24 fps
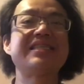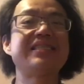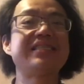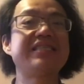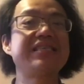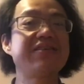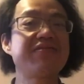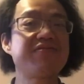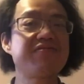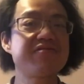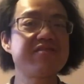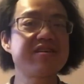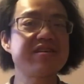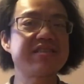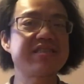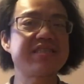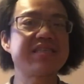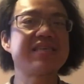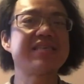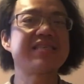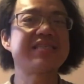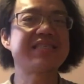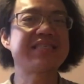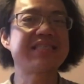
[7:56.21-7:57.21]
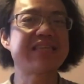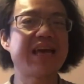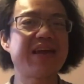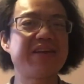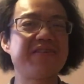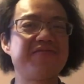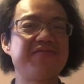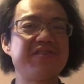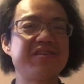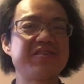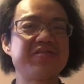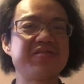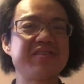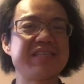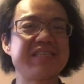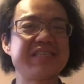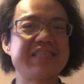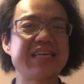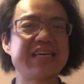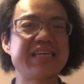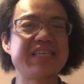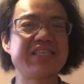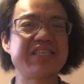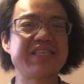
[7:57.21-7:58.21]
different set of
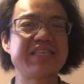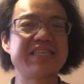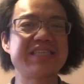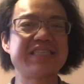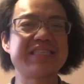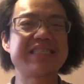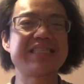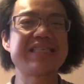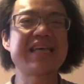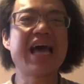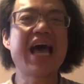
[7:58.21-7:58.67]
visualizations.